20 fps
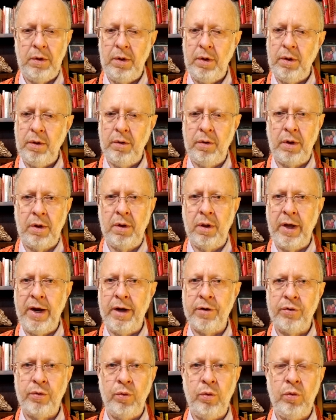the
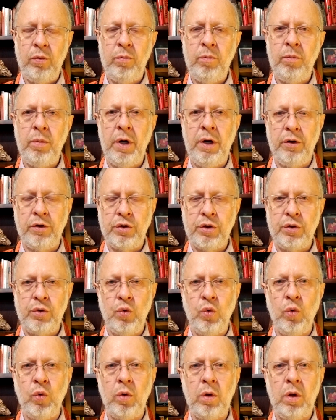classroom in
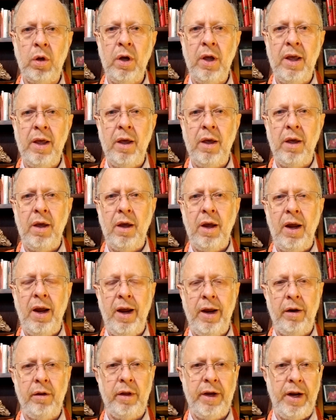school,
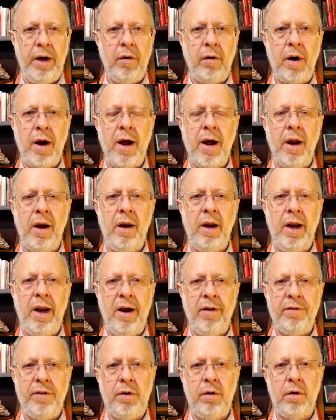and later on,
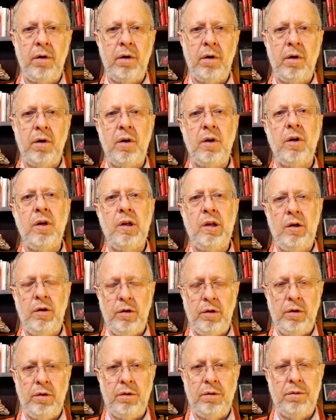after
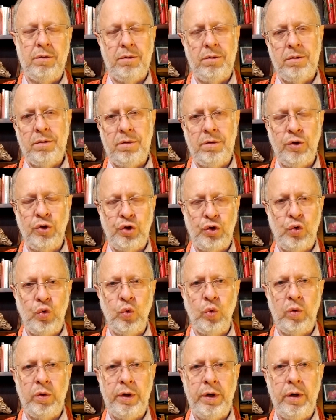the
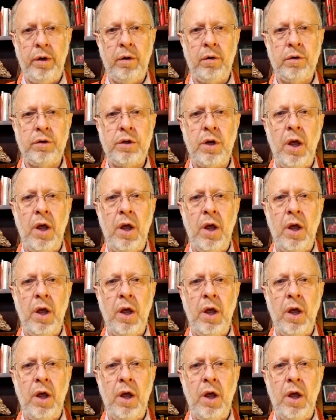school years,